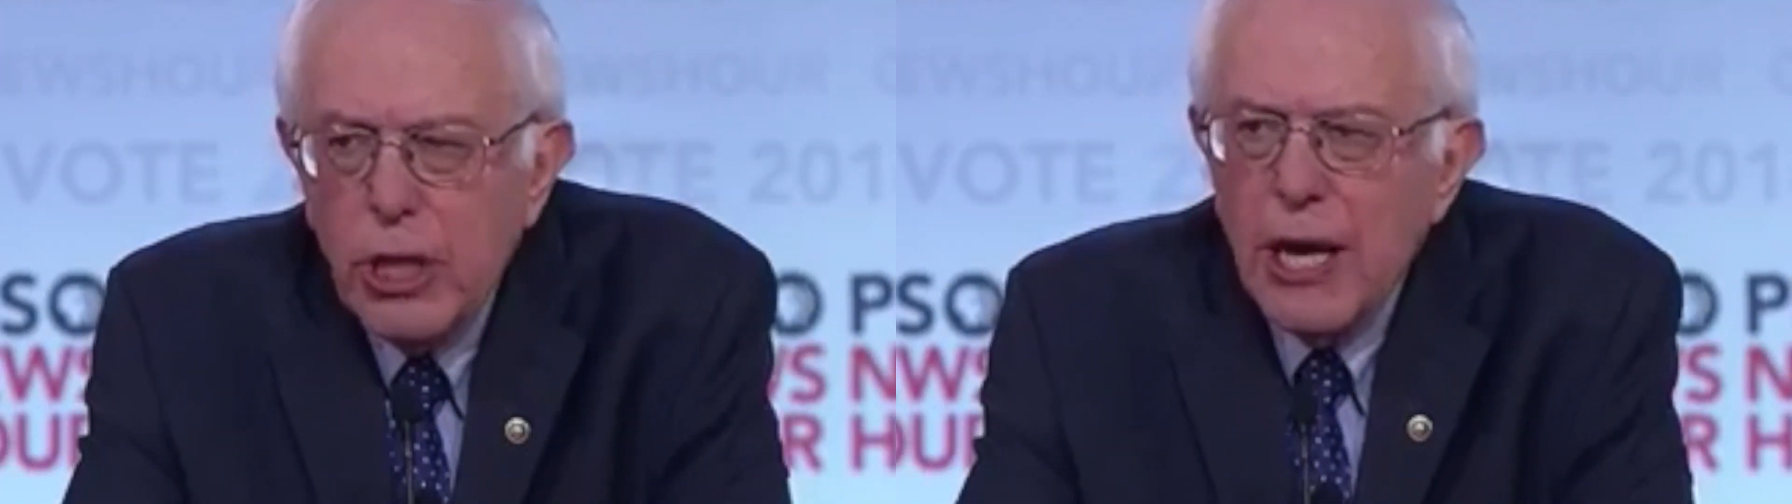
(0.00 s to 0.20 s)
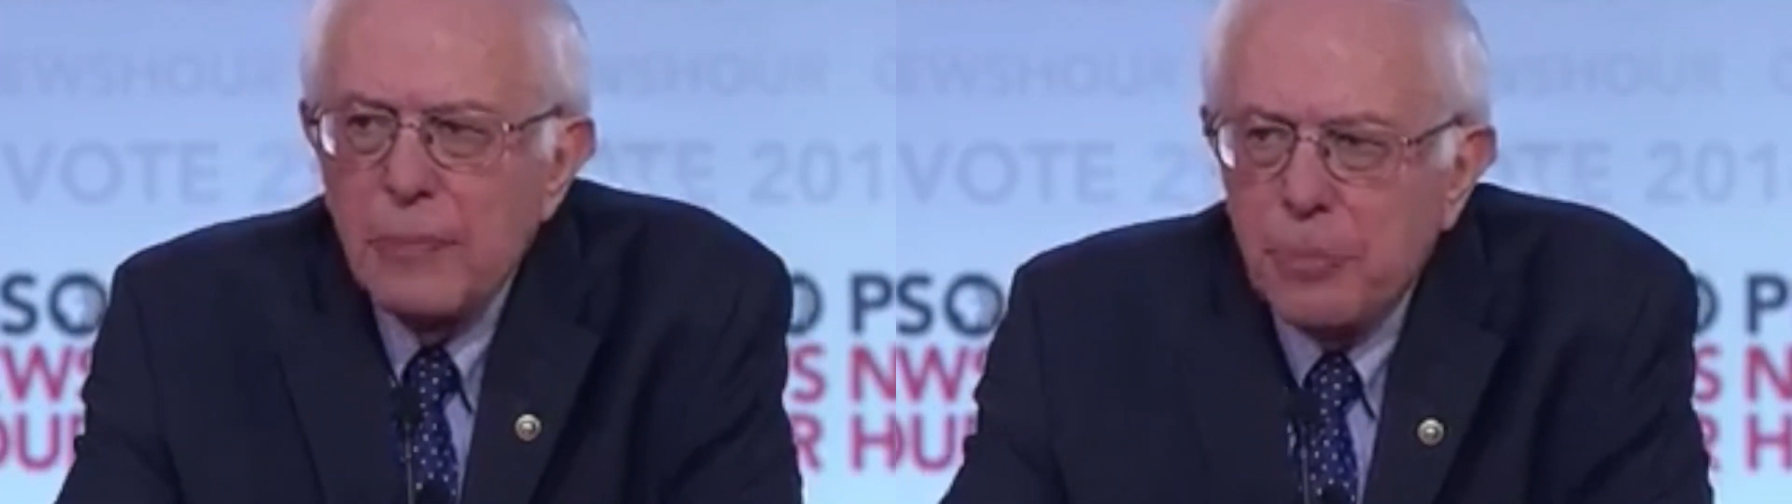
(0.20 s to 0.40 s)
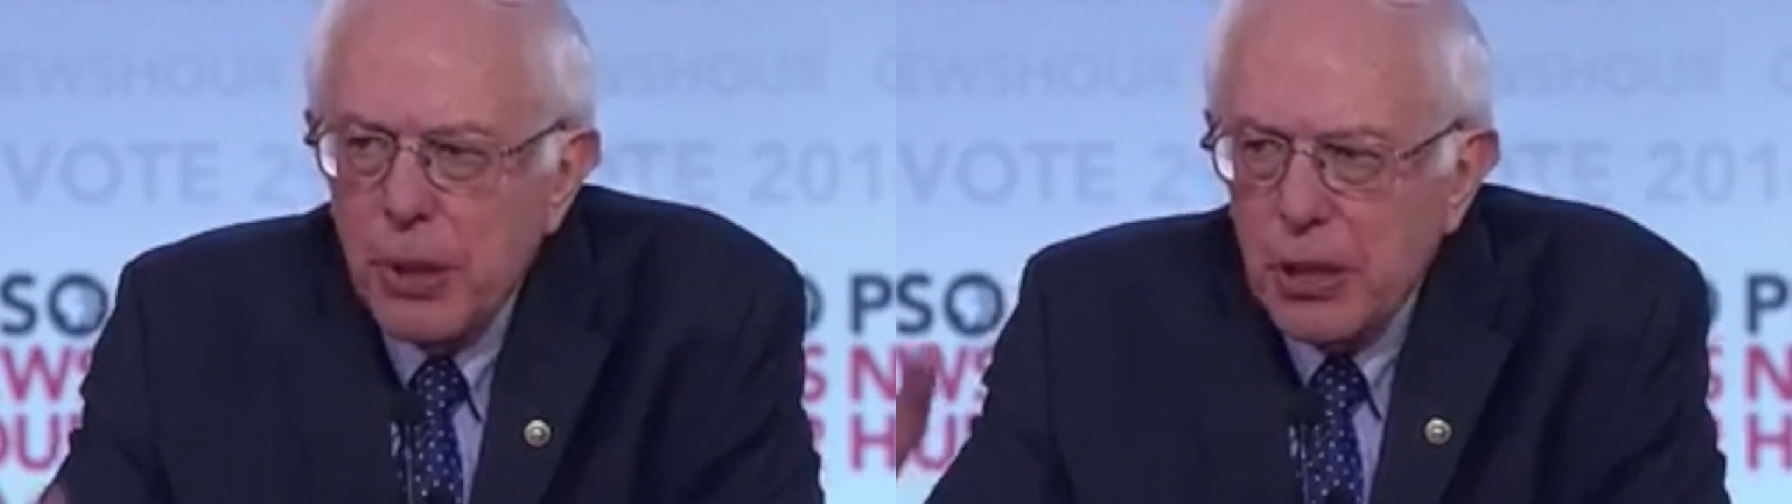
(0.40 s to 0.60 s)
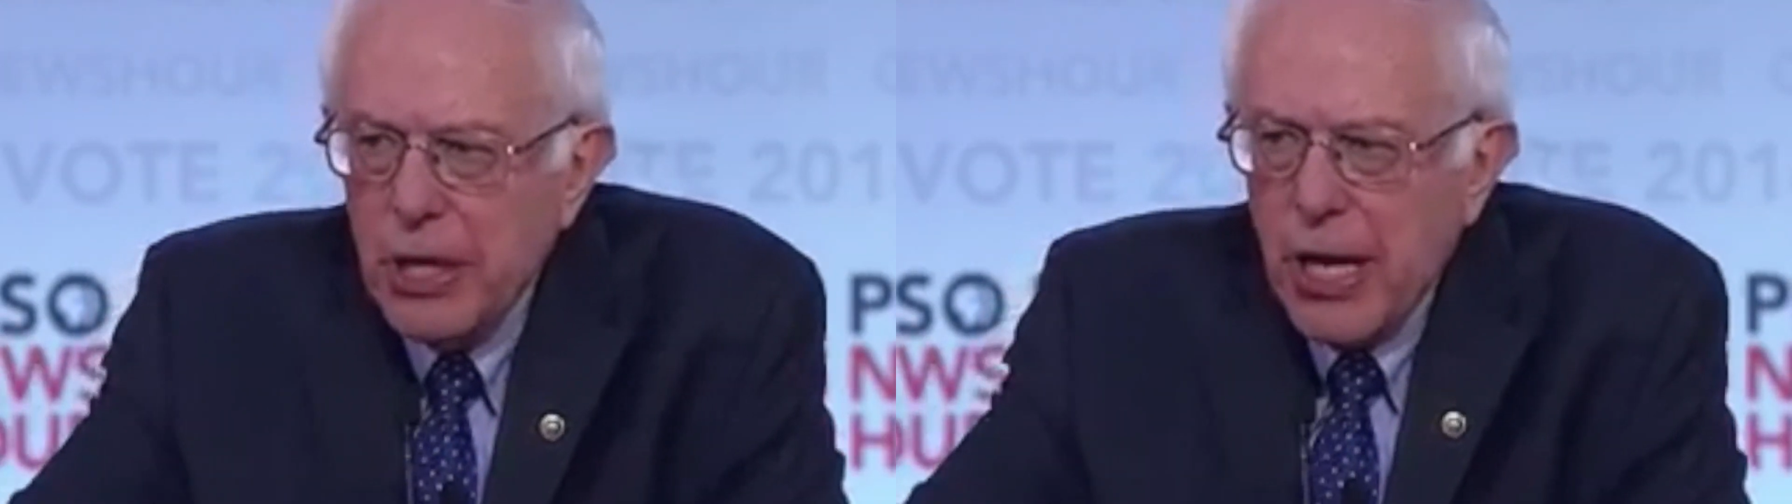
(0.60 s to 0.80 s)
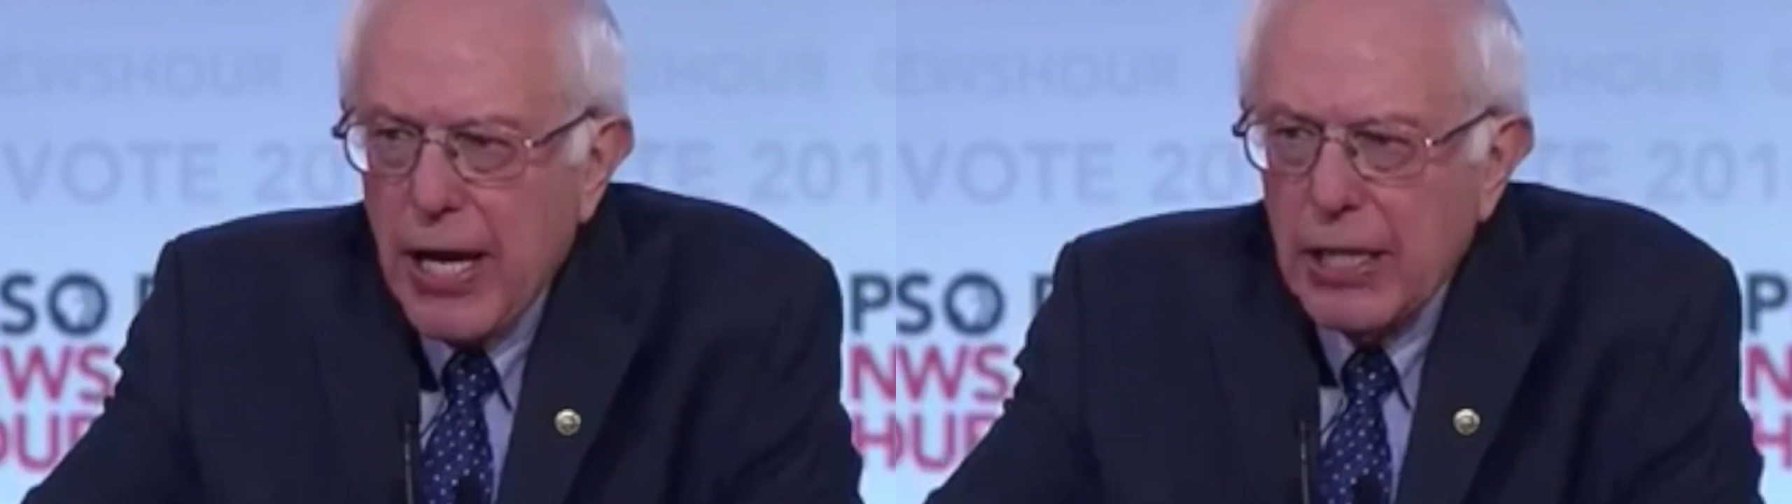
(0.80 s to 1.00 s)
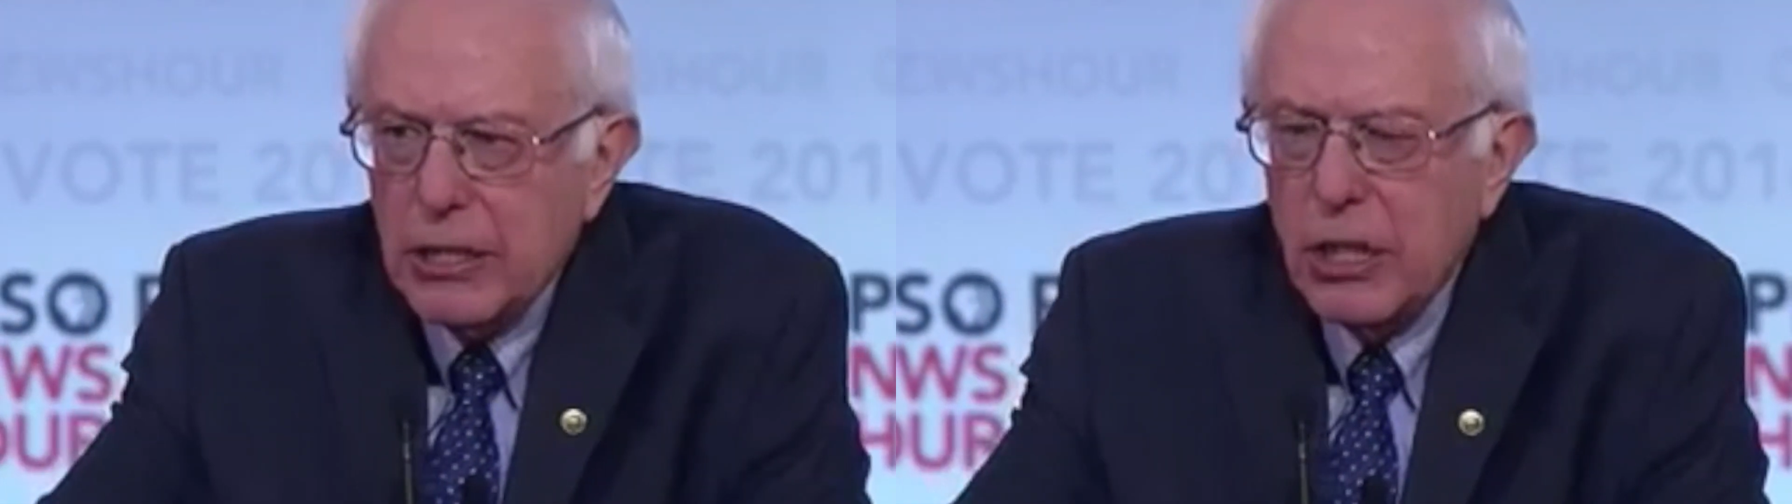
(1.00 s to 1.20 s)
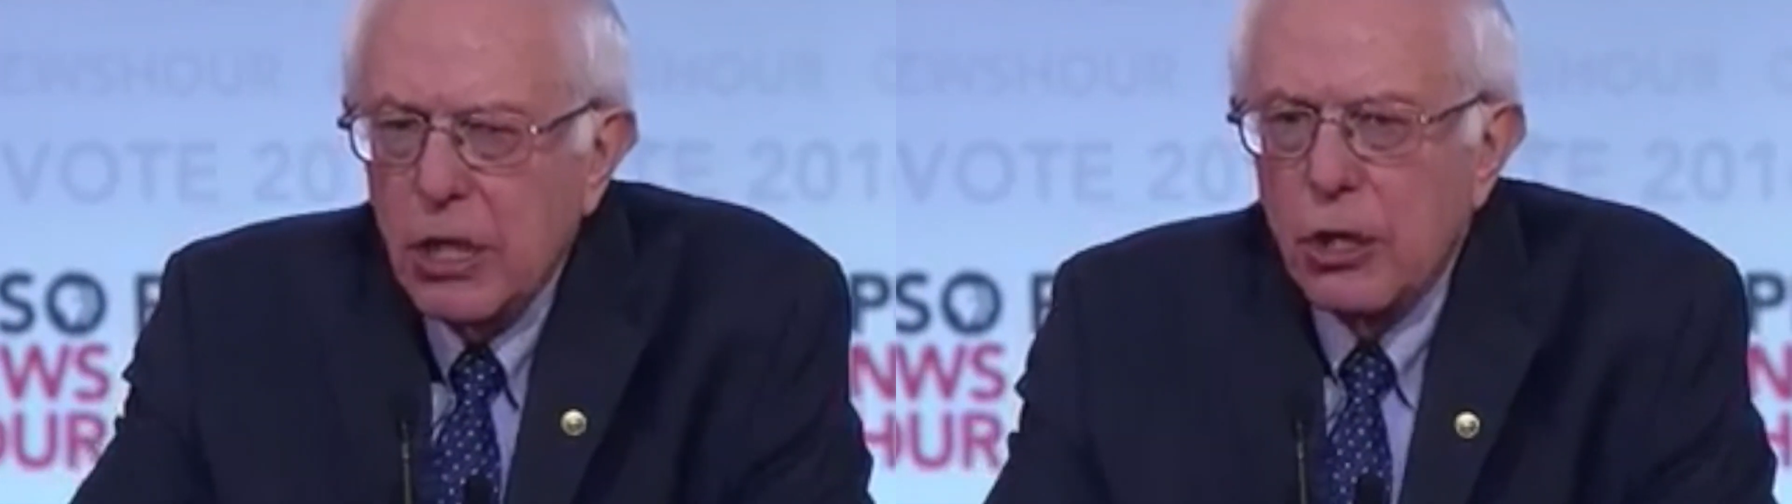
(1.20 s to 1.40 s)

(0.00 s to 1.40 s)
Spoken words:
and billionaires